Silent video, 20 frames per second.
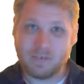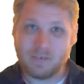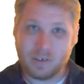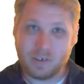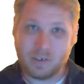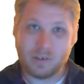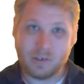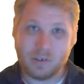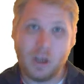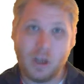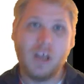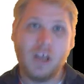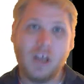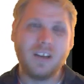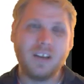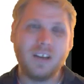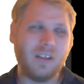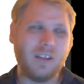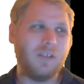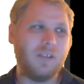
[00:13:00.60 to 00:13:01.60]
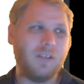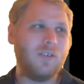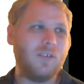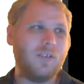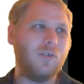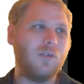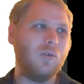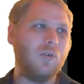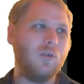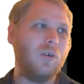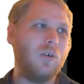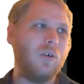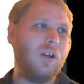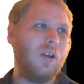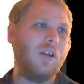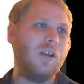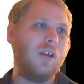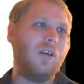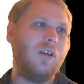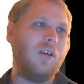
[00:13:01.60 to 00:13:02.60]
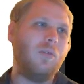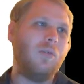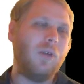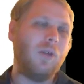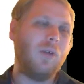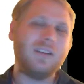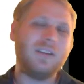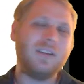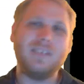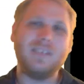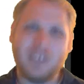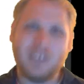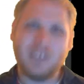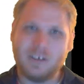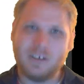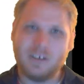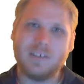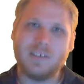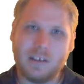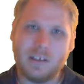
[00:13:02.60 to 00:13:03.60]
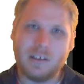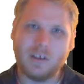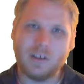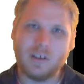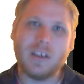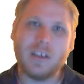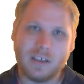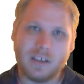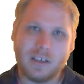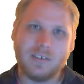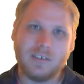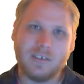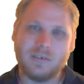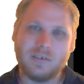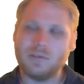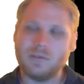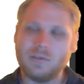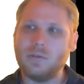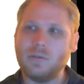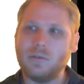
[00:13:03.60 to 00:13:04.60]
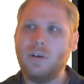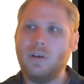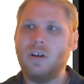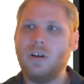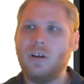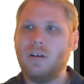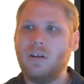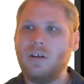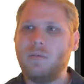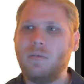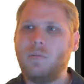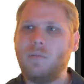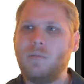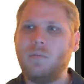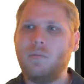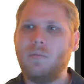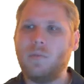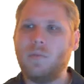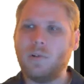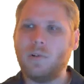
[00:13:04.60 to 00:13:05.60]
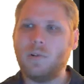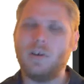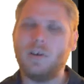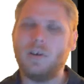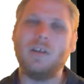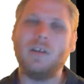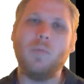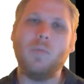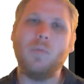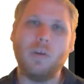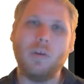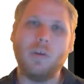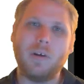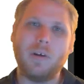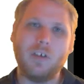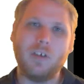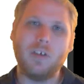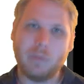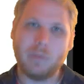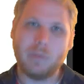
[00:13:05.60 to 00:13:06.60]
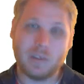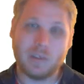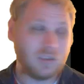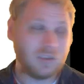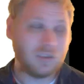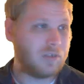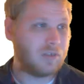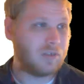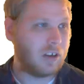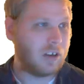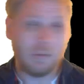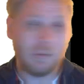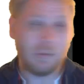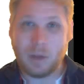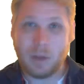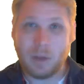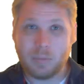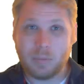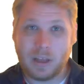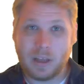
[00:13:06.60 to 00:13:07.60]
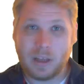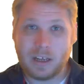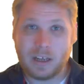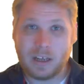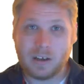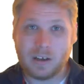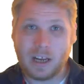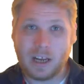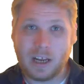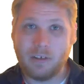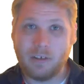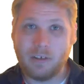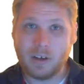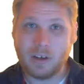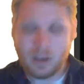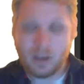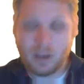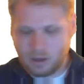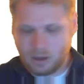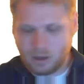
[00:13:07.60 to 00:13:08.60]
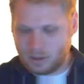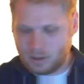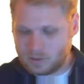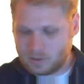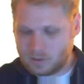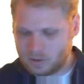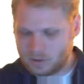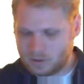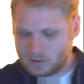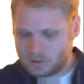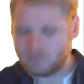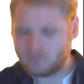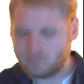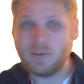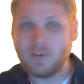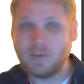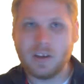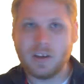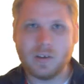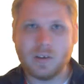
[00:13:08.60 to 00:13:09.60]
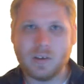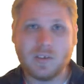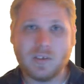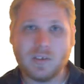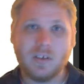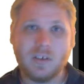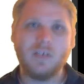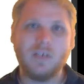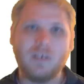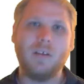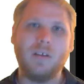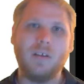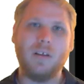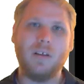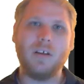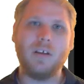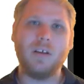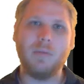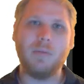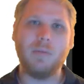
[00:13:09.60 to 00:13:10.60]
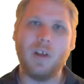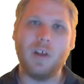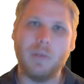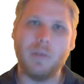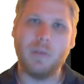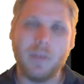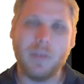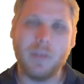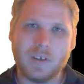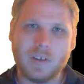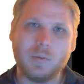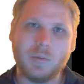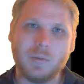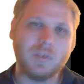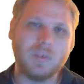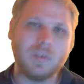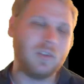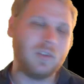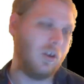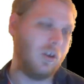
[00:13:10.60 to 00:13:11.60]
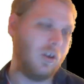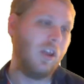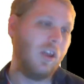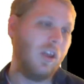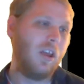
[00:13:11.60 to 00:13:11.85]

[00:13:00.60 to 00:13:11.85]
for you to want to seriously look into learning more about Adobe Illustrator. I'm planning on having a series of videos that come along with this one. So